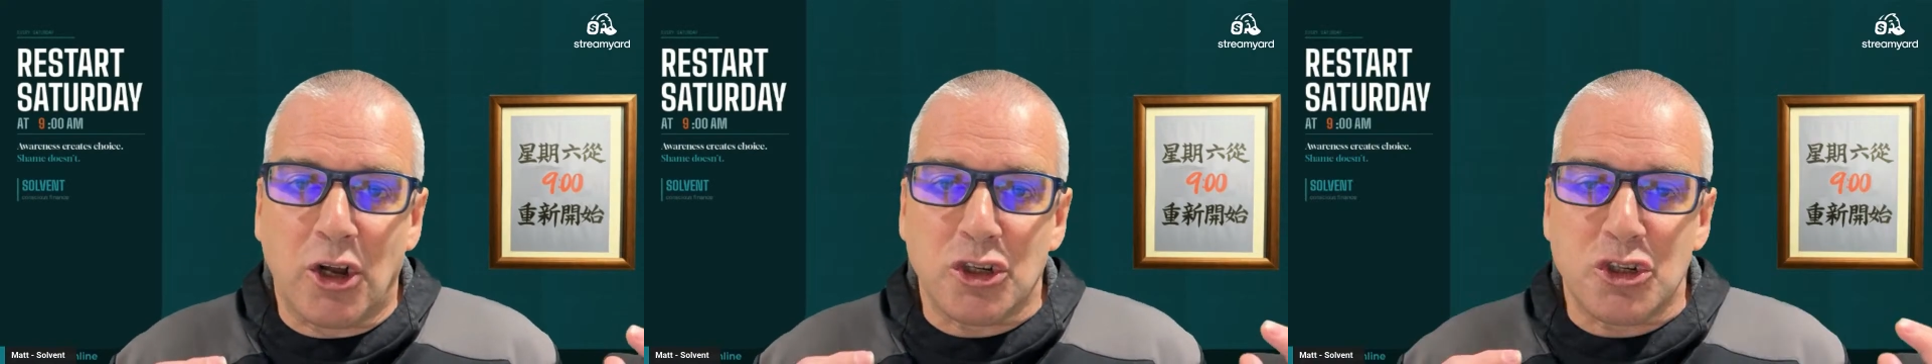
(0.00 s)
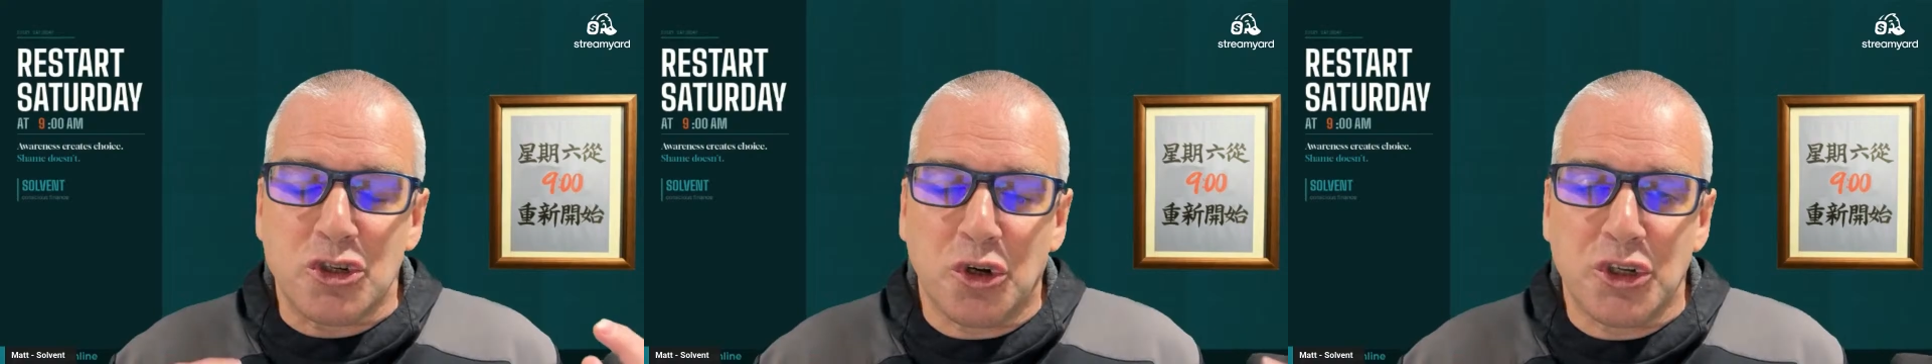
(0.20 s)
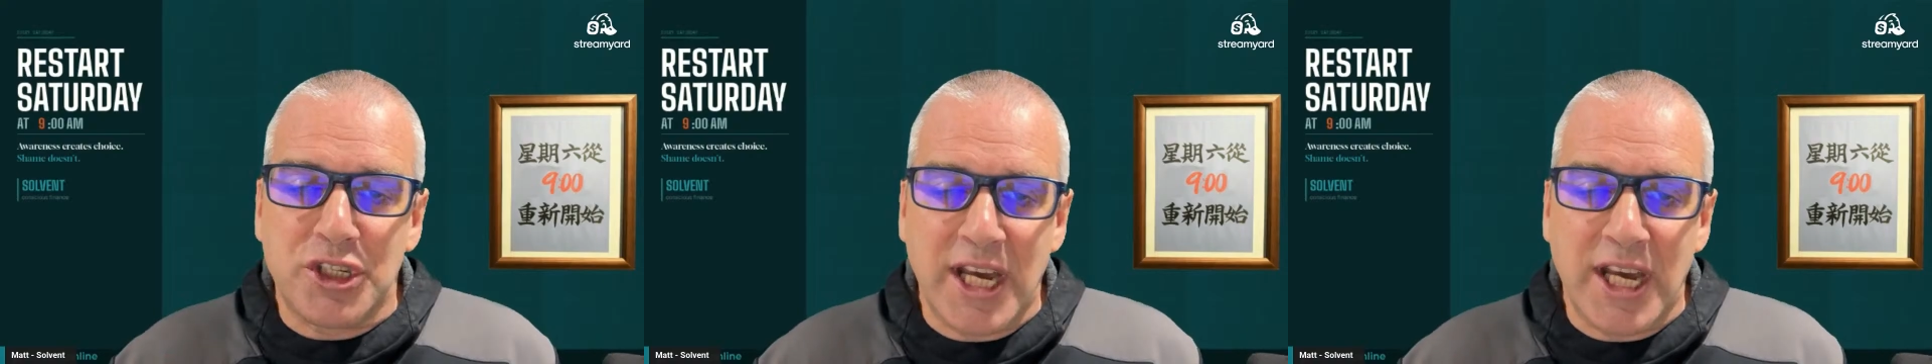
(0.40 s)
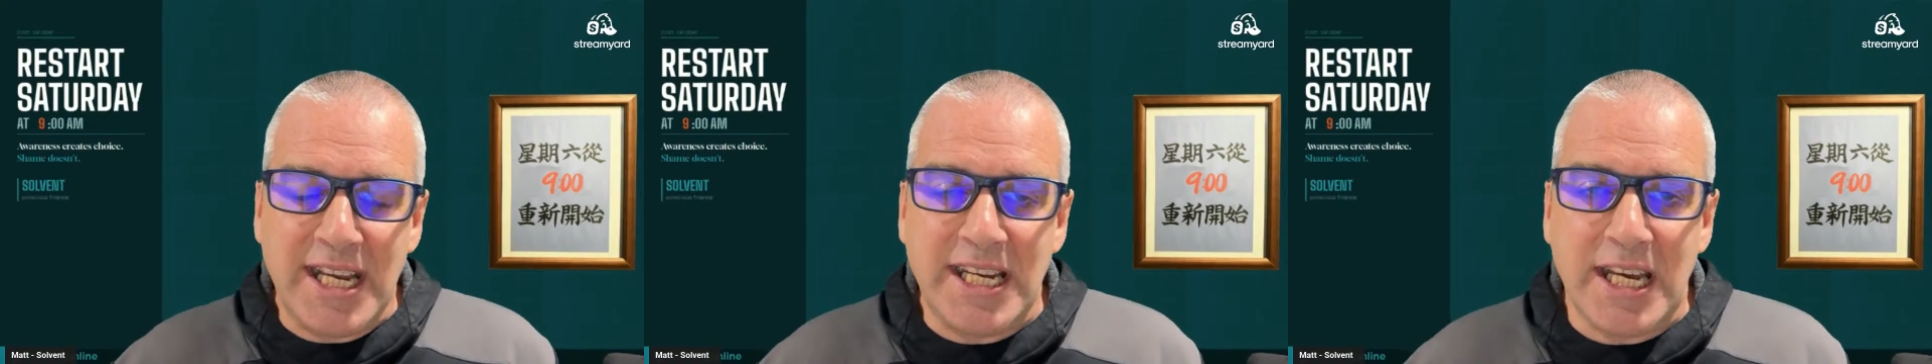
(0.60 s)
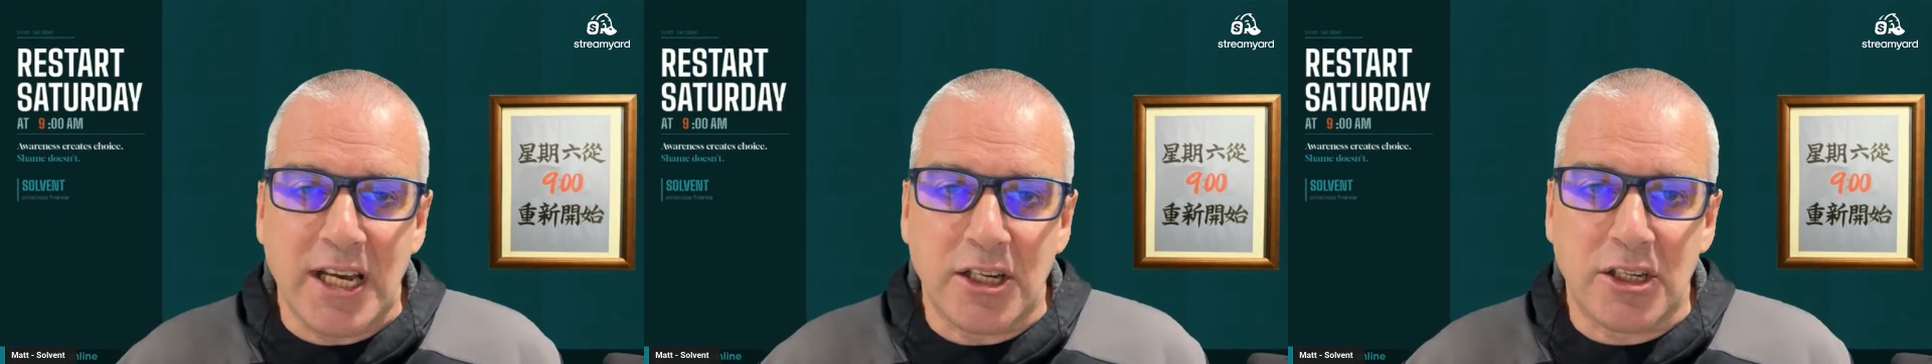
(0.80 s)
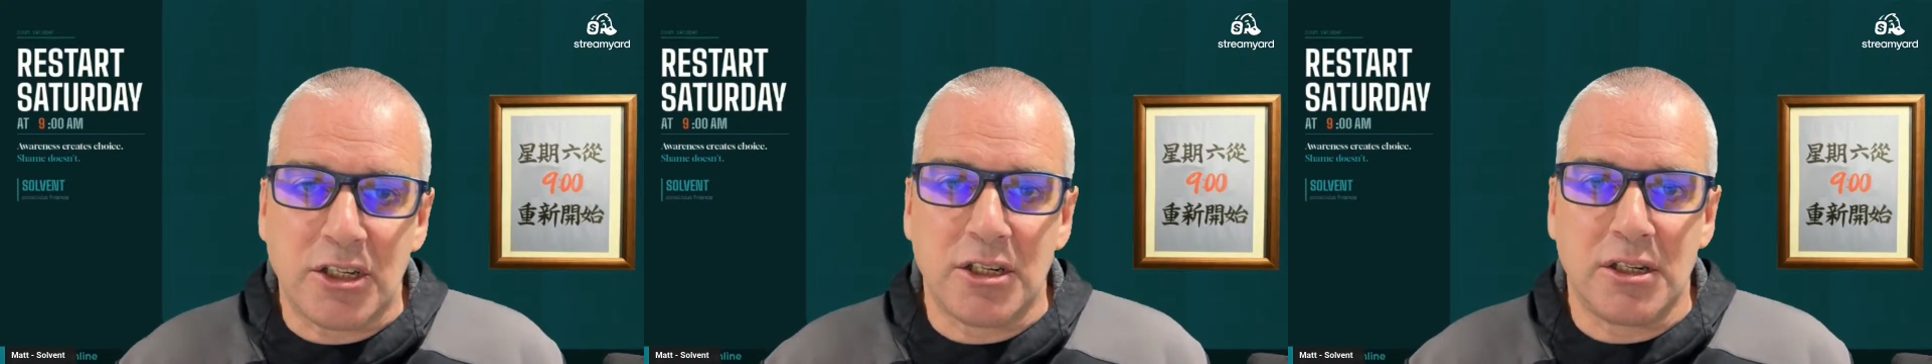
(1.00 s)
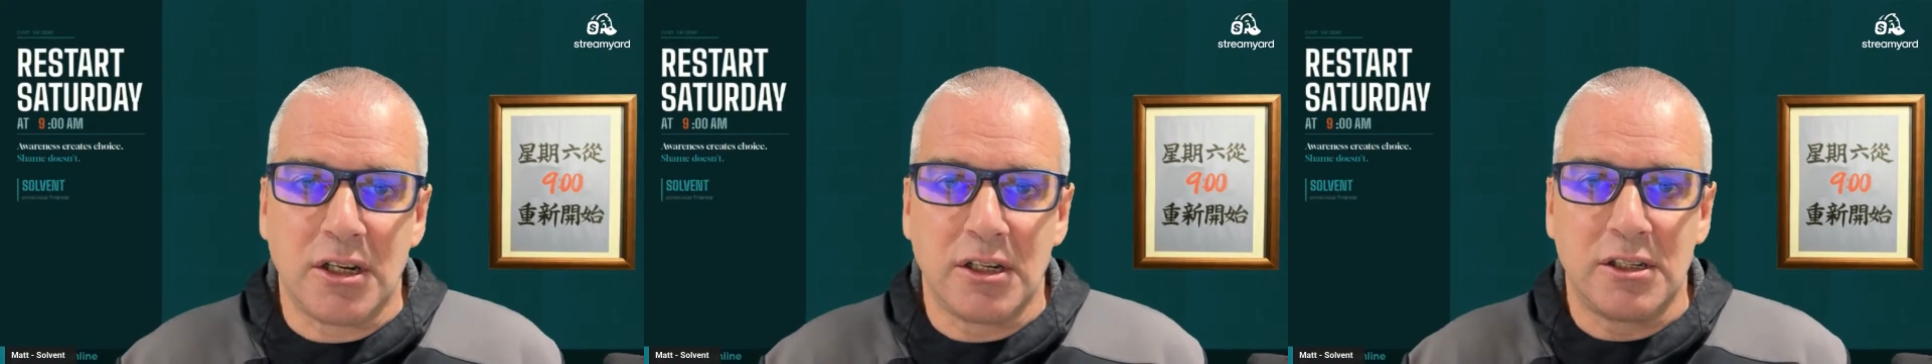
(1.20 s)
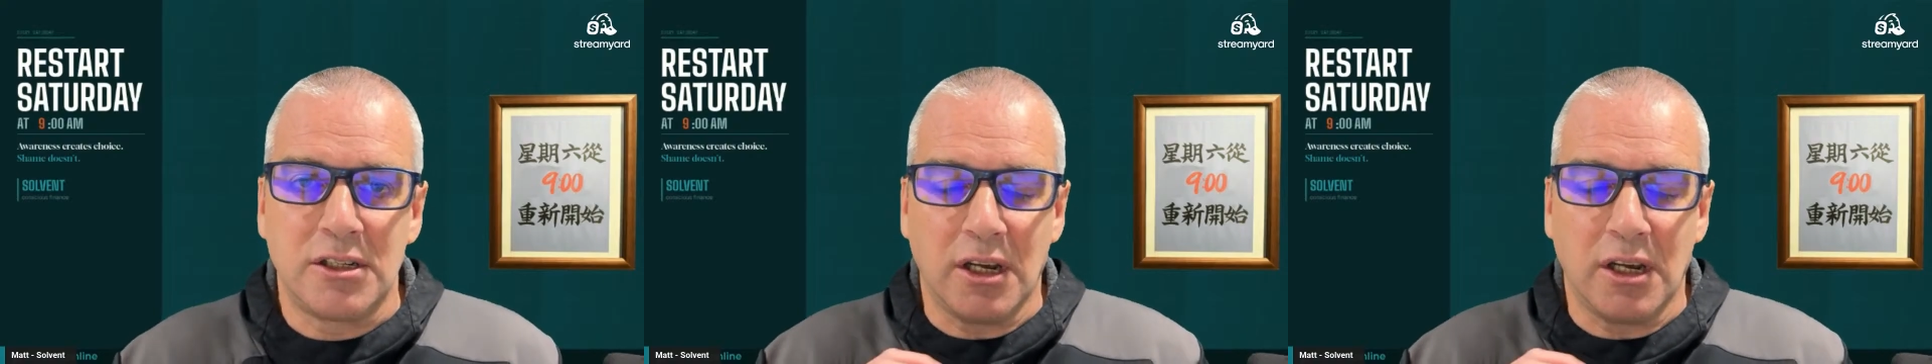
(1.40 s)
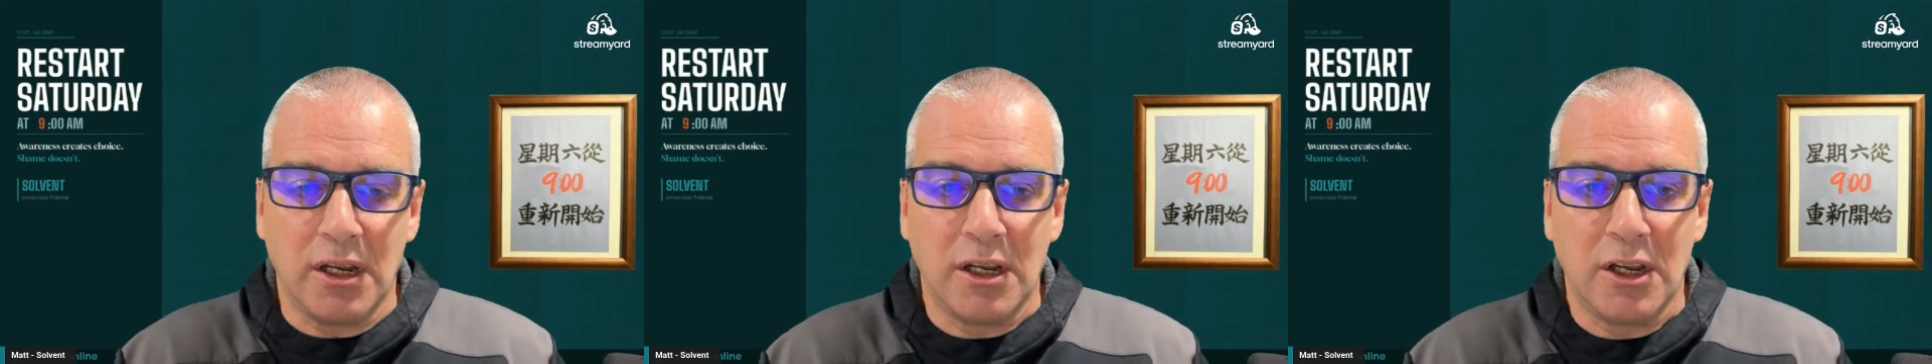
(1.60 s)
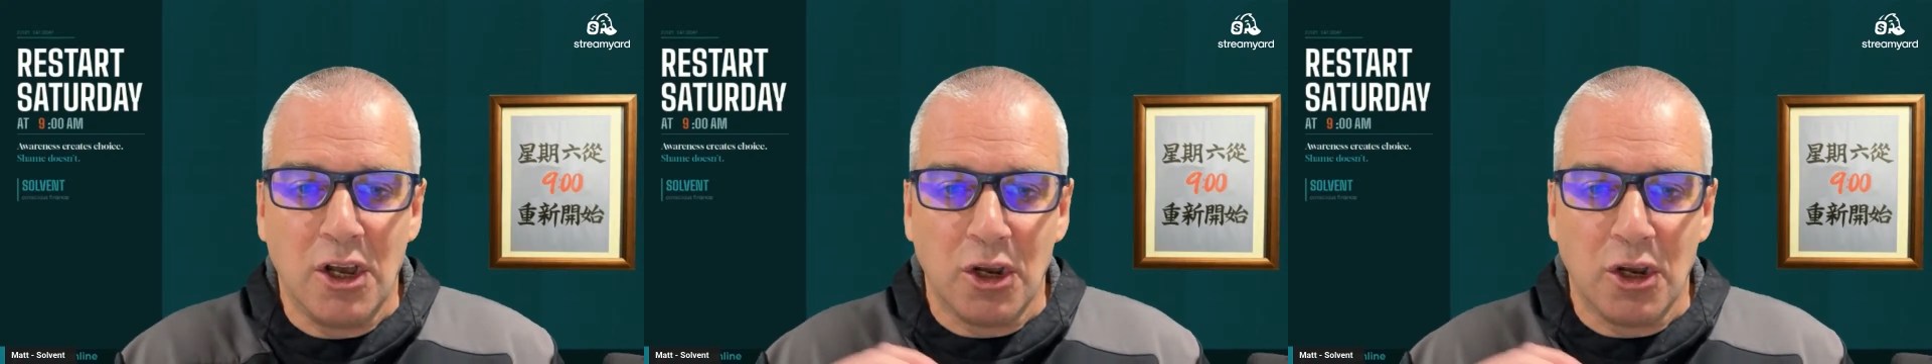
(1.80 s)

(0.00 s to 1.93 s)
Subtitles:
so tedious to